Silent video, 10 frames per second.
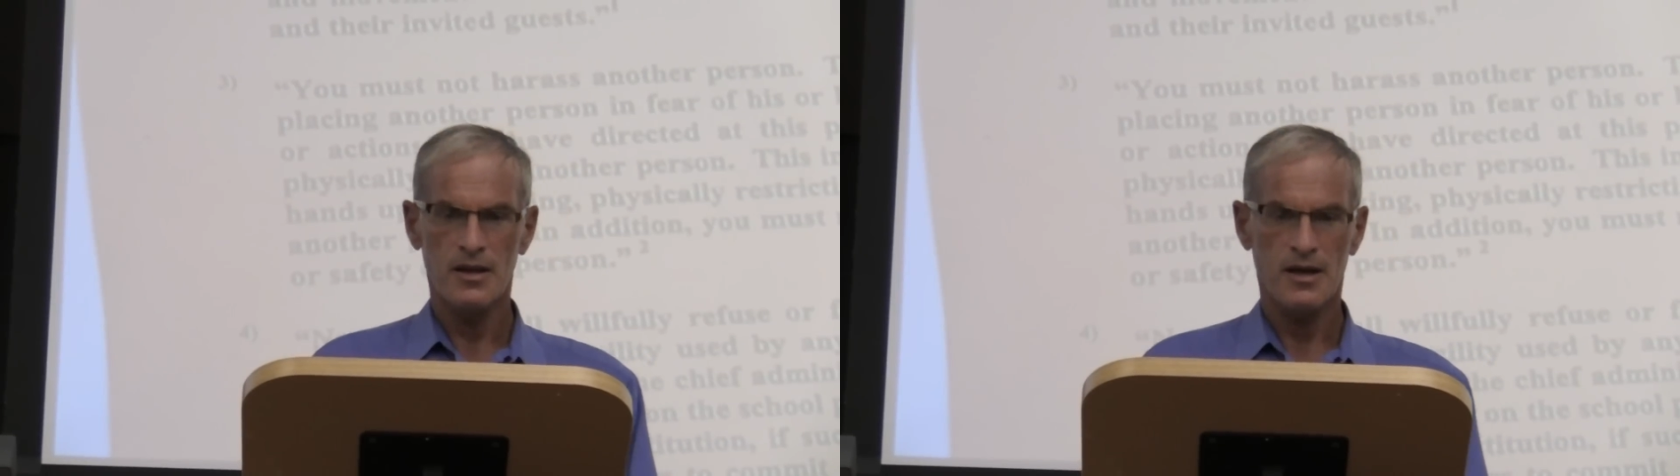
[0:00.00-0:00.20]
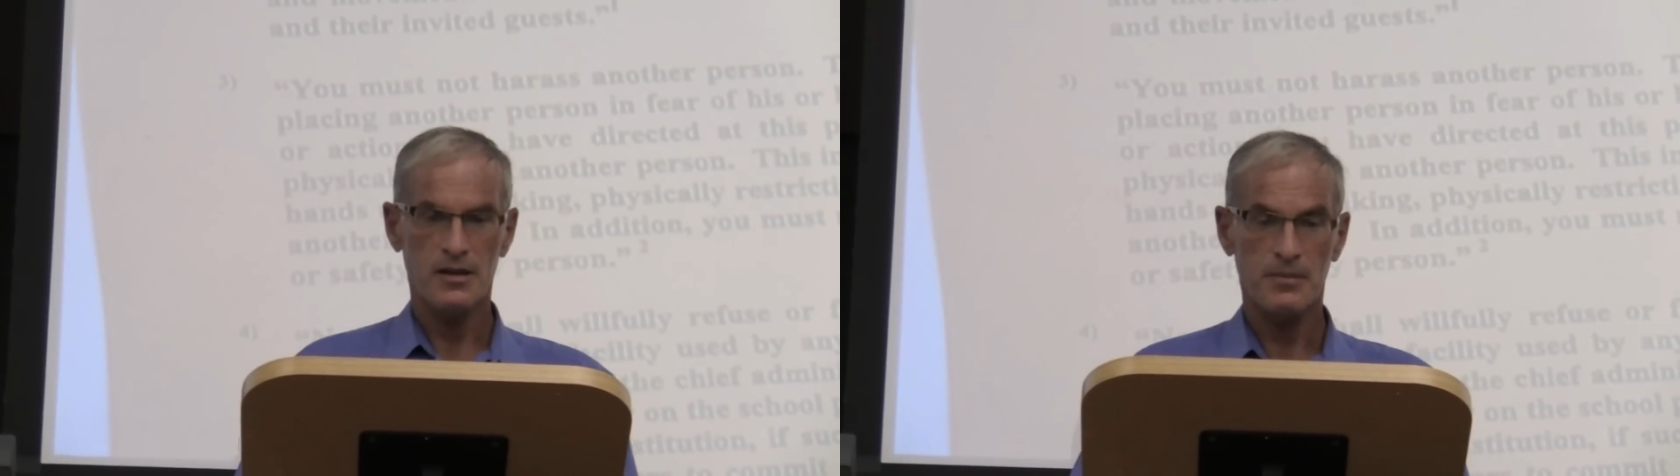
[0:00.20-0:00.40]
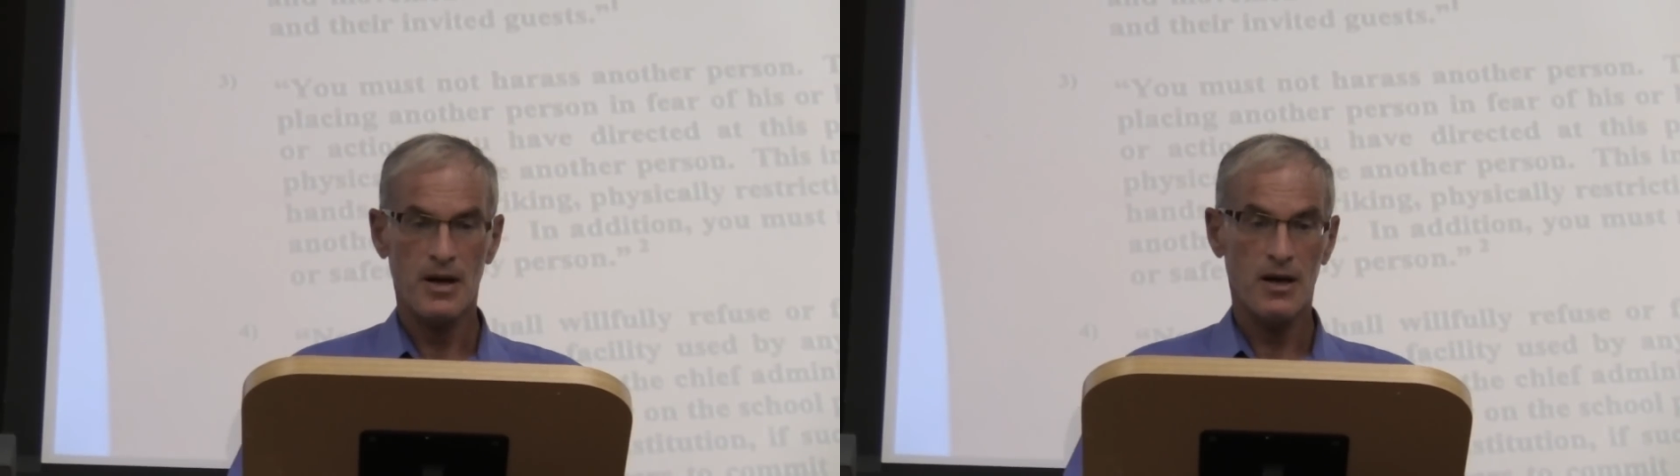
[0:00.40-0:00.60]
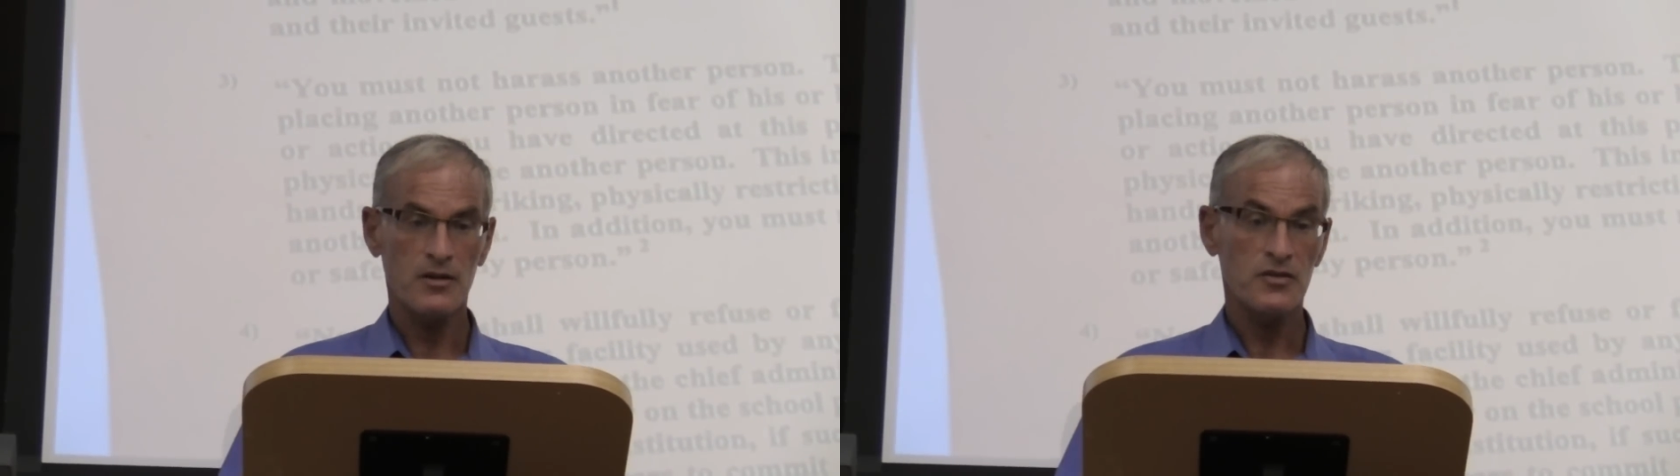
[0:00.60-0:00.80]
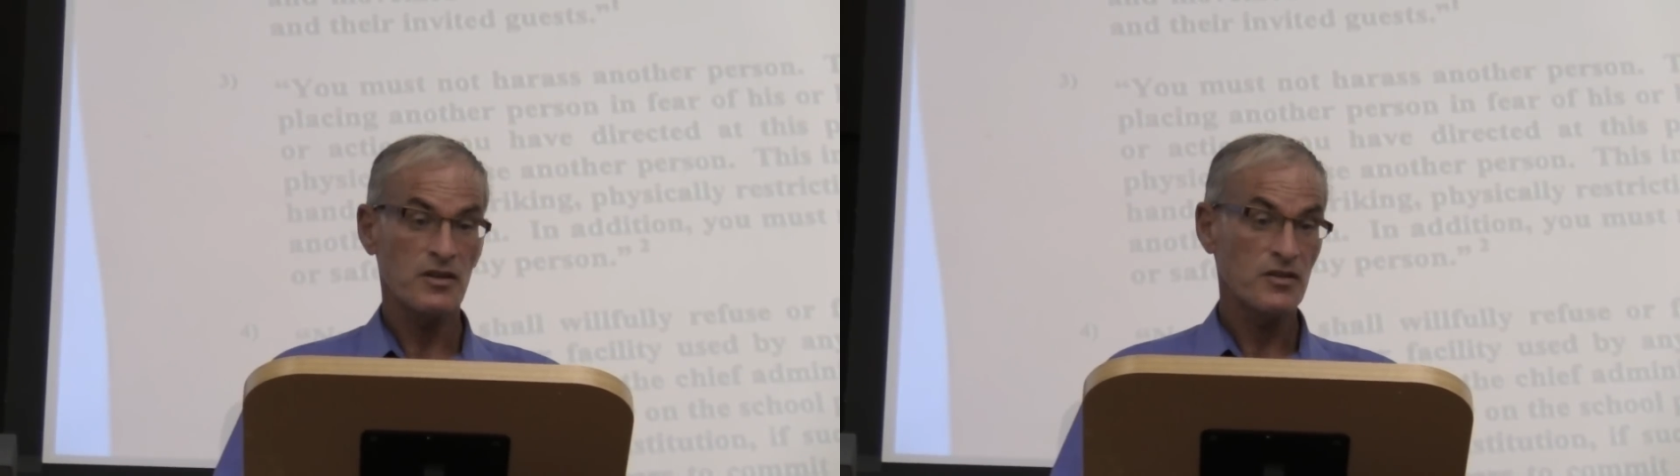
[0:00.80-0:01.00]
And the
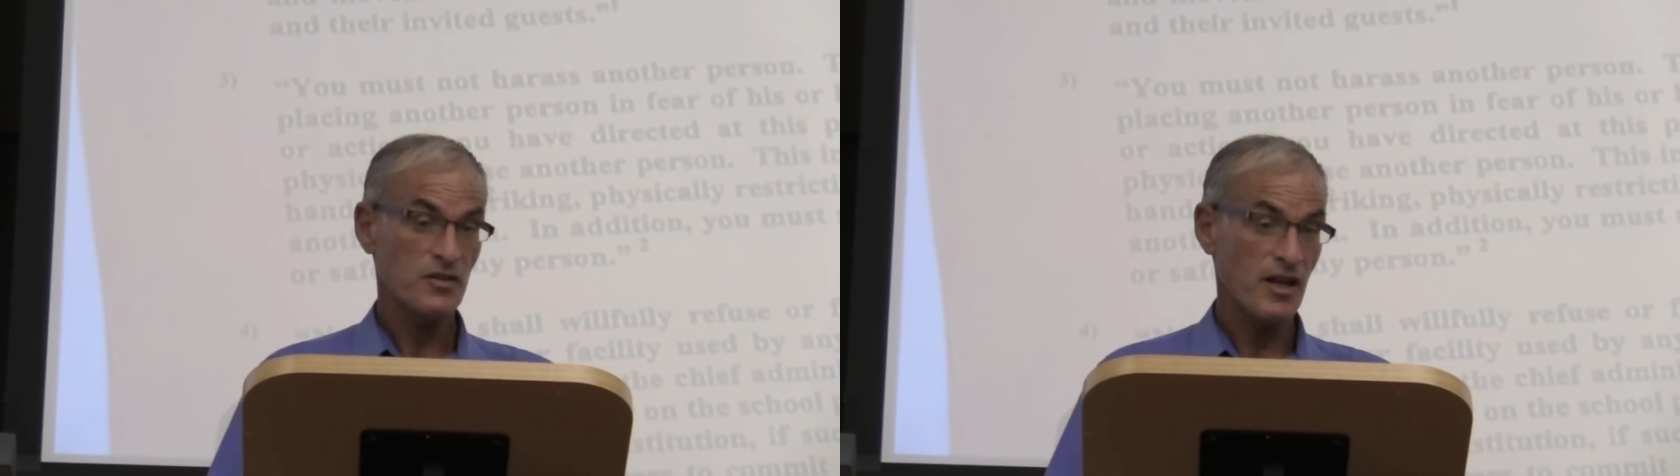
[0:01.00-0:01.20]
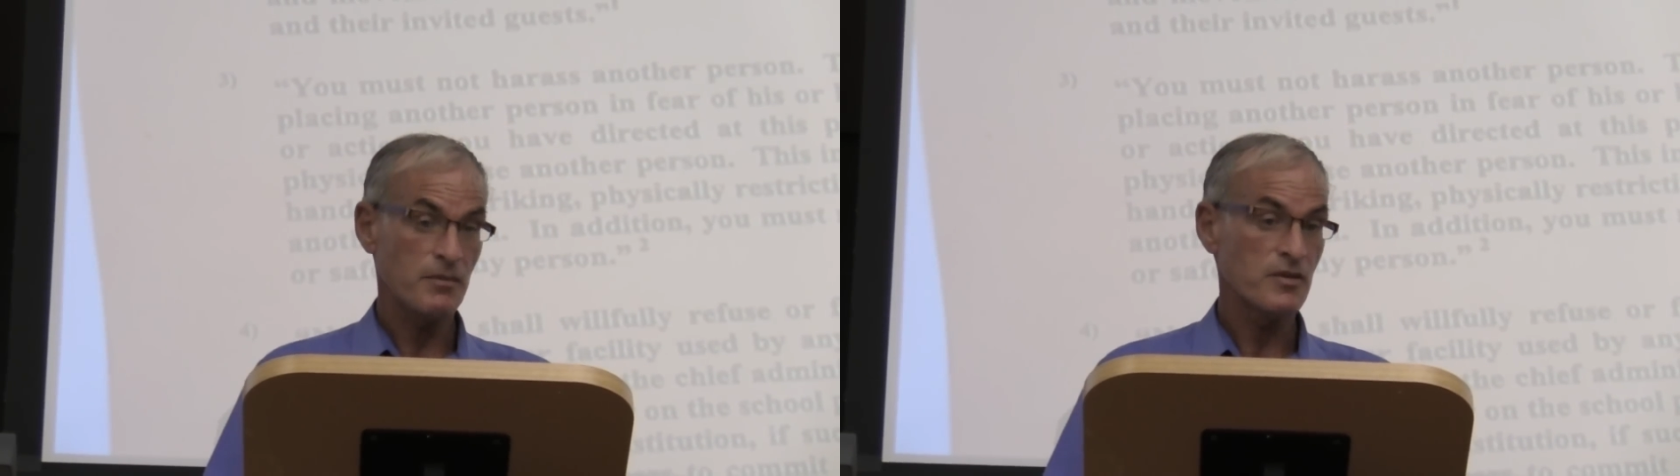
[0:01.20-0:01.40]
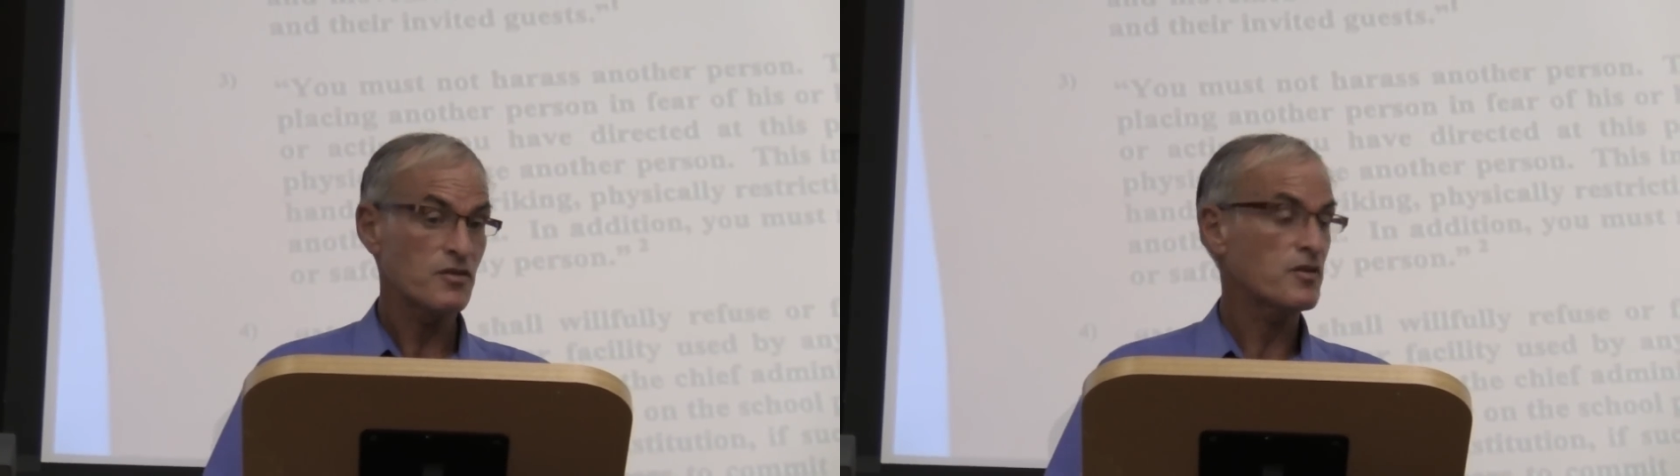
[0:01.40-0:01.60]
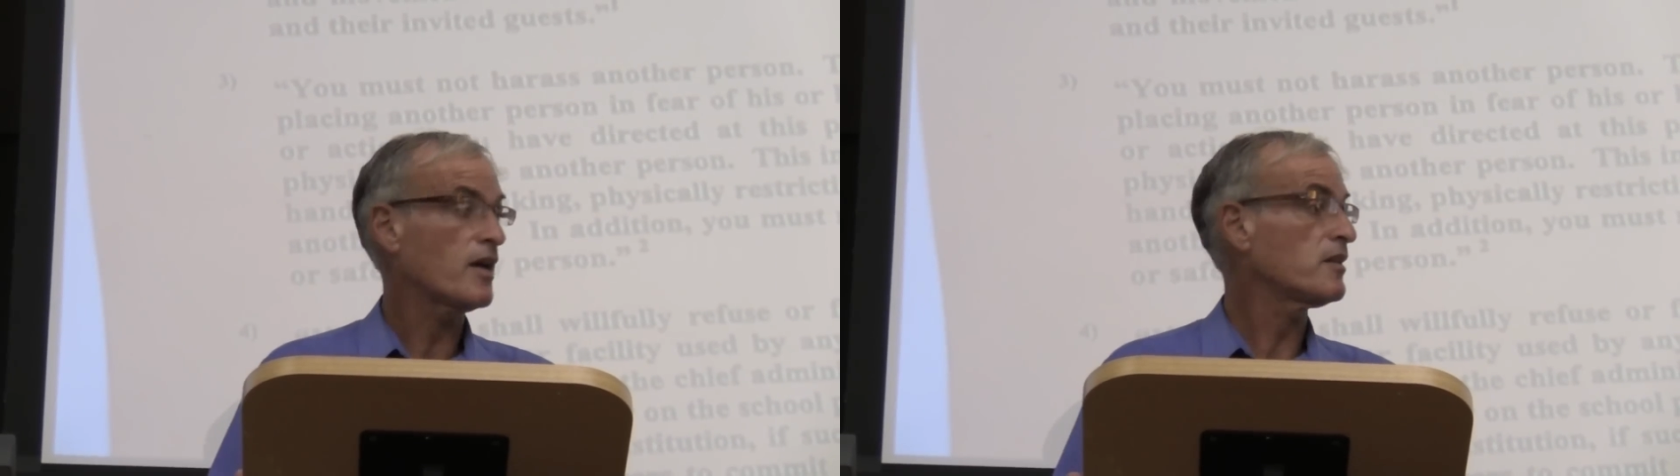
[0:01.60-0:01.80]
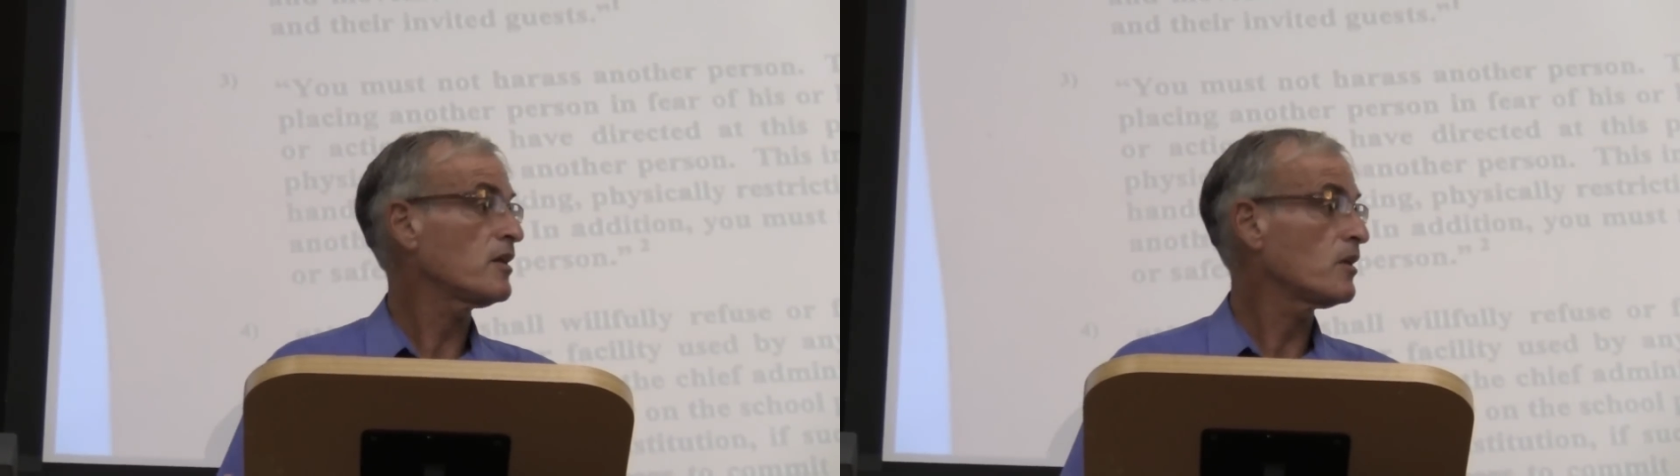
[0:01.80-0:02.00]
policy statement said